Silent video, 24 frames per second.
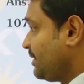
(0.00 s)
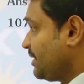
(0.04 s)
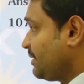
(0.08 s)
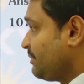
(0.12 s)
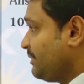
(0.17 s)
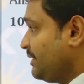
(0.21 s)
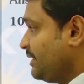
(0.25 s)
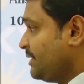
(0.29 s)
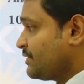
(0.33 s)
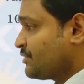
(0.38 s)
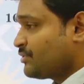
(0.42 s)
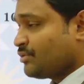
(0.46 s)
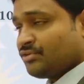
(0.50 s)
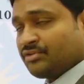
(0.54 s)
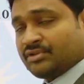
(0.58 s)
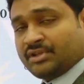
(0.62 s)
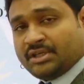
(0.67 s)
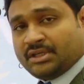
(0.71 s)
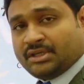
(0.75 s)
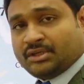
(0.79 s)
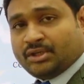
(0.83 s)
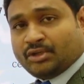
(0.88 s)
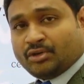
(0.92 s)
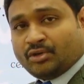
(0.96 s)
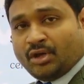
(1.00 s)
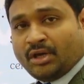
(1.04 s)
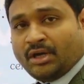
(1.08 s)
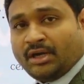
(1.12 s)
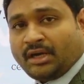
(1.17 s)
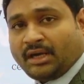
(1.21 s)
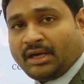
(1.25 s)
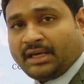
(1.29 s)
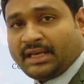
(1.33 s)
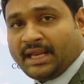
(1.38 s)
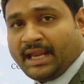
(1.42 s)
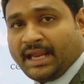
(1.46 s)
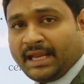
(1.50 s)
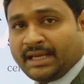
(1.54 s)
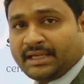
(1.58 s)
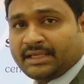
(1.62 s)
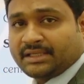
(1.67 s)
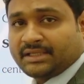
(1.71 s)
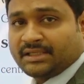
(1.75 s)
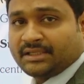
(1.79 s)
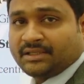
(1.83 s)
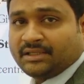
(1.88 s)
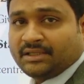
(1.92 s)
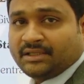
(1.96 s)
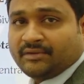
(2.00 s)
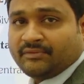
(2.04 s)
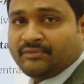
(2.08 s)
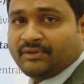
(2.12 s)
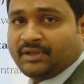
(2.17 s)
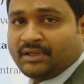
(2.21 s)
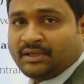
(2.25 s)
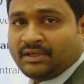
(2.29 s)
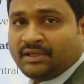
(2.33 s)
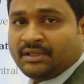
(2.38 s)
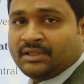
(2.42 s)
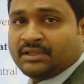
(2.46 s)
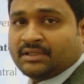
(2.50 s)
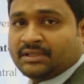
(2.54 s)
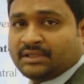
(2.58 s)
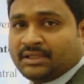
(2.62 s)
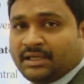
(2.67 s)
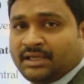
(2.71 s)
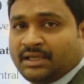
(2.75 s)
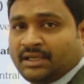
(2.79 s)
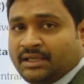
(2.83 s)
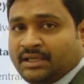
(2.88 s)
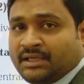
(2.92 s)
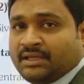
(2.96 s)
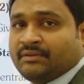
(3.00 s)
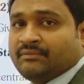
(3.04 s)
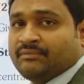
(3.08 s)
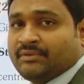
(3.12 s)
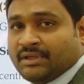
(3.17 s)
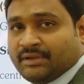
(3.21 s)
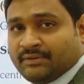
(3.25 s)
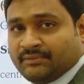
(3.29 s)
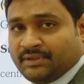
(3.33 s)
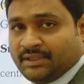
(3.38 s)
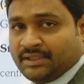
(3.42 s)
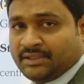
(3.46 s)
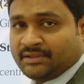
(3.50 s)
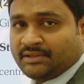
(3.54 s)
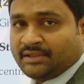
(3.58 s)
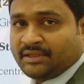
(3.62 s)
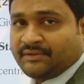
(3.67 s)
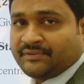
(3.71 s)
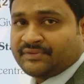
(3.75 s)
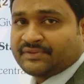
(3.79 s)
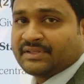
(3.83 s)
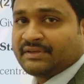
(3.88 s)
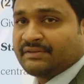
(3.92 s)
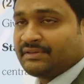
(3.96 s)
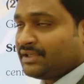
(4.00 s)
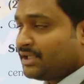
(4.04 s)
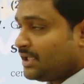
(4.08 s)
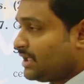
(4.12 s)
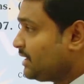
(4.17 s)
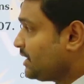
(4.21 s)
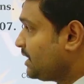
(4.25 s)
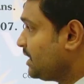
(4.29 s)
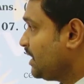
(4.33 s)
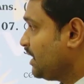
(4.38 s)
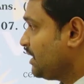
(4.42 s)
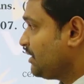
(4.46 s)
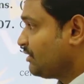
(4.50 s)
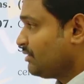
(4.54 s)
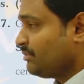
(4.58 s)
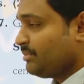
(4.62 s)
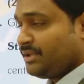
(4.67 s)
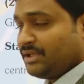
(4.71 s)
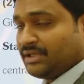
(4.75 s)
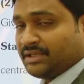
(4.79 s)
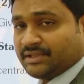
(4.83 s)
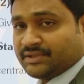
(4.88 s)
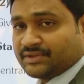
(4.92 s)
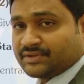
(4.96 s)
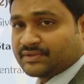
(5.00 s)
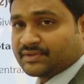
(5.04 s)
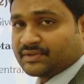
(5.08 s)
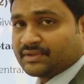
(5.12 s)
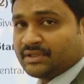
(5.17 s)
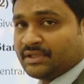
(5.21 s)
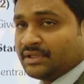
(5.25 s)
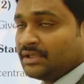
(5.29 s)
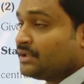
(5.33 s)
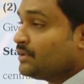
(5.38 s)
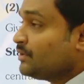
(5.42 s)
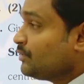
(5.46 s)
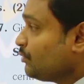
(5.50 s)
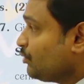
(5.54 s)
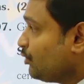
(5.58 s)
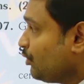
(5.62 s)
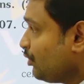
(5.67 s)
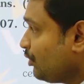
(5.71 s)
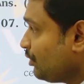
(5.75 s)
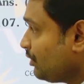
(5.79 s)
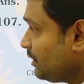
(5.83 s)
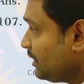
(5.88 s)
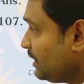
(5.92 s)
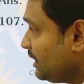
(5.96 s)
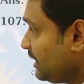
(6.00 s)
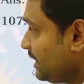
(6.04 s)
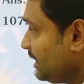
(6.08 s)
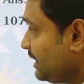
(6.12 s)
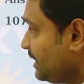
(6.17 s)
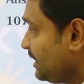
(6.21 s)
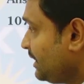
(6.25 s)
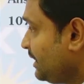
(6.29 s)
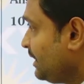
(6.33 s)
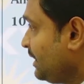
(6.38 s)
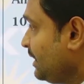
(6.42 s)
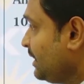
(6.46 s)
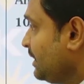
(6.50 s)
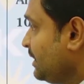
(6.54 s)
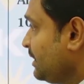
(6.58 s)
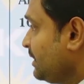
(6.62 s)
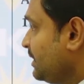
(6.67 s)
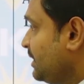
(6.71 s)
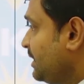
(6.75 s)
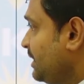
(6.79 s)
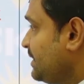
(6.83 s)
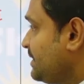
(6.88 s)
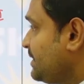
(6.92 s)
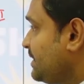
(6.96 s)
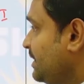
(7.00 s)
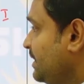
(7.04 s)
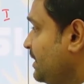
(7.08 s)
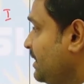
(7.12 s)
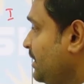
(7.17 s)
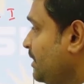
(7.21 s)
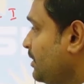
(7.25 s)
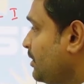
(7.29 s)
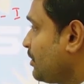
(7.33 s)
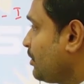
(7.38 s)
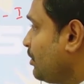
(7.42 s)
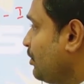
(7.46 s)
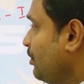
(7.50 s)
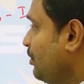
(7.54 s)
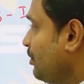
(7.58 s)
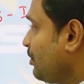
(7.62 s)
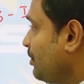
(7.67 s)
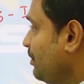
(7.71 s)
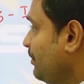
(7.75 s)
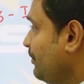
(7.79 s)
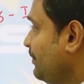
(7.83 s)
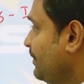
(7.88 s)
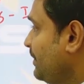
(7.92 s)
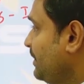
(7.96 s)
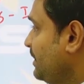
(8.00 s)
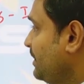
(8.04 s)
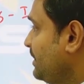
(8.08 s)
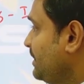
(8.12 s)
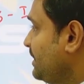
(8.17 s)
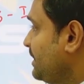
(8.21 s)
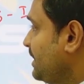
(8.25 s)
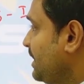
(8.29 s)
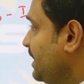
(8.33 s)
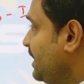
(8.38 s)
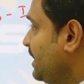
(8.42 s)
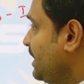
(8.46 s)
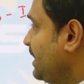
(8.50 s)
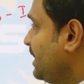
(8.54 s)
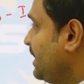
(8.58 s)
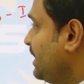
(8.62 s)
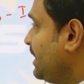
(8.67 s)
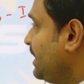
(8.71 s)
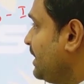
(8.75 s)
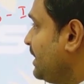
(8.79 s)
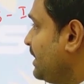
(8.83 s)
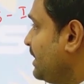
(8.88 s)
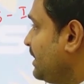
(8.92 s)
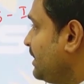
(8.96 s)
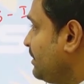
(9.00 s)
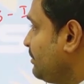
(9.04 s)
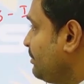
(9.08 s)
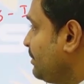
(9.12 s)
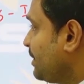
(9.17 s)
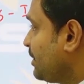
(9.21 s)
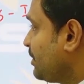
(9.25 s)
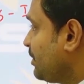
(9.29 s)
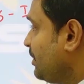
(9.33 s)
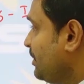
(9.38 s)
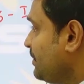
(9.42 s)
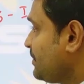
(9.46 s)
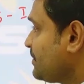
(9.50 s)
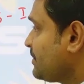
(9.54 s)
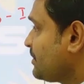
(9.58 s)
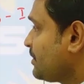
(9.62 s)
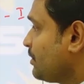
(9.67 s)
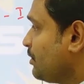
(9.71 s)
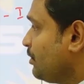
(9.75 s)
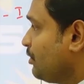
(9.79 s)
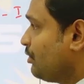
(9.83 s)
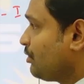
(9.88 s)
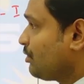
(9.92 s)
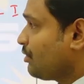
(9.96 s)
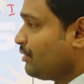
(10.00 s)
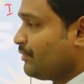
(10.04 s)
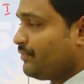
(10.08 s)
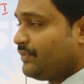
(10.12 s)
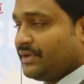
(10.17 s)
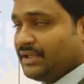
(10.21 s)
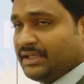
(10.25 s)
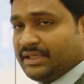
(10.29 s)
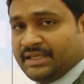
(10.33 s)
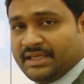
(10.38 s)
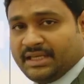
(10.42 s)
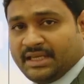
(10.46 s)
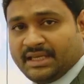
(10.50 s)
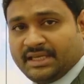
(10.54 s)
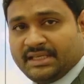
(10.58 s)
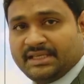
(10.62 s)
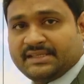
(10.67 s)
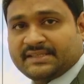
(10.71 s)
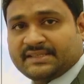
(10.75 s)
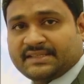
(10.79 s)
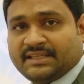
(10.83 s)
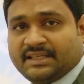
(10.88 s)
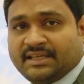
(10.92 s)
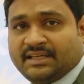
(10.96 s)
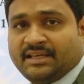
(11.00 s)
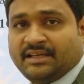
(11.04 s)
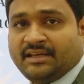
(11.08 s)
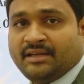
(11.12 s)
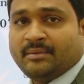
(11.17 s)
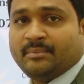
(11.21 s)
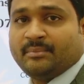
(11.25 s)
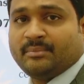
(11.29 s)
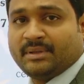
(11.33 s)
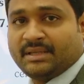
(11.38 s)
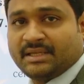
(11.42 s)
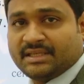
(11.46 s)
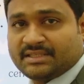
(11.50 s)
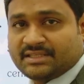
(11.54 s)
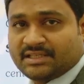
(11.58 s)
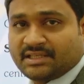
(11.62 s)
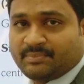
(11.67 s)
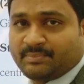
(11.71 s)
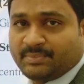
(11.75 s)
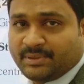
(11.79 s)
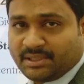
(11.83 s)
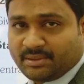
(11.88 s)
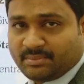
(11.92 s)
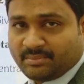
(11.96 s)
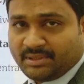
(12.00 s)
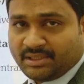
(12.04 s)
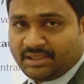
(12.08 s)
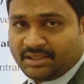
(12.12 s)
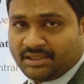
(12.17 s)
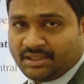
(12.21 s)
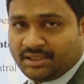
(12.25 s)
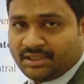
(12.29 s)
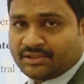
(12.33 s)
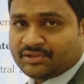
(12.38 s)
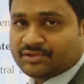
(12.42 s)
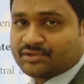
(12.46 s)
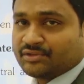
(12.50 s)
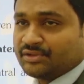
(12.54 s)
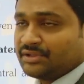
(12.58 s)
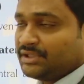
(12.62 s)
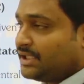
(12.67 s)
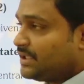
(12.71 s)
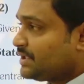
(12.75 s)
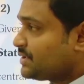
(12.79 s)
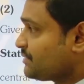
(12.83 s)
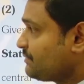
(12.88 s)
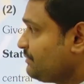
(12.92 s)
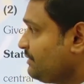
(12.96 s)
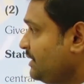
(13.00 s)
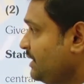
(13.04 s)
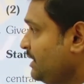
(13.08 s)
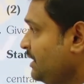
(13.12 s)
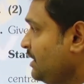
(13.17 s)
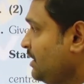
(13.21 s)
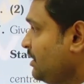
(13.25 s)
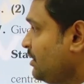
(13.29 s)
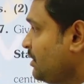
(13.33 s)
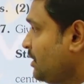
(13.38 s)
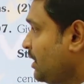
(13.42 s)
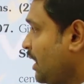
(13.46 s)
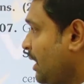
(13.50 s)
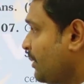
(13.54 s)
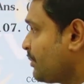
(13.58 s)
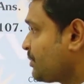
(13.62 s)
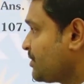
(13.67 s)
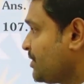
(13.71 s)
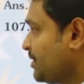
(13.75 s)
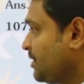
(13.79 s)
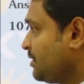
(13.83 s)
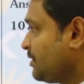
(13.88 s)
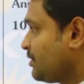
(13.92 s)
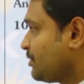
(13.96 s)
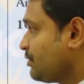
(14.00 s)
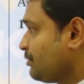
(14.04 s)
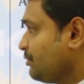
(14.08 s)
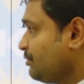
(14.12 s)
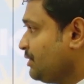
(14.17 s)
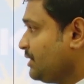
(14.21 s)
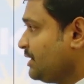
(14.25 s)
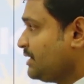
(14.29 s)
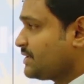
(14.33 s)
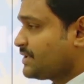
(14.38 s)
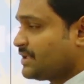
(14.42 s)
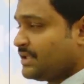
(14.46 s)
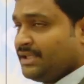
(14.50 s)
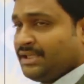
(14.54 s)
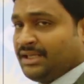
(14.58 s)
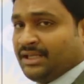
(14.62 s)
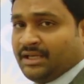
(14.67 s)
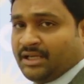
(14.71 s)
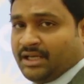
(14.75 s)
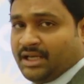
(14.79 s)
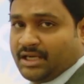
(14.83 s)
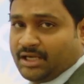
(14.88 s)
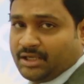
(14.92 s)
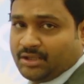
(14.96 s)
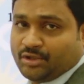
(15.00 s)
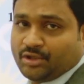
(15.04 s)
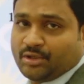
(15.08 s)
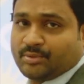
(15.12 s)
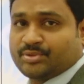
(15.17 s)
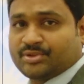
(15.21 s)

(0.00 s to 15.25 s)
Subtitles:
So they do not react for the wavelength of 700 nanometers. Only there is a chlorophyll A, because chlorophyll A is the major pigment. So that's why option 2 is a correct option.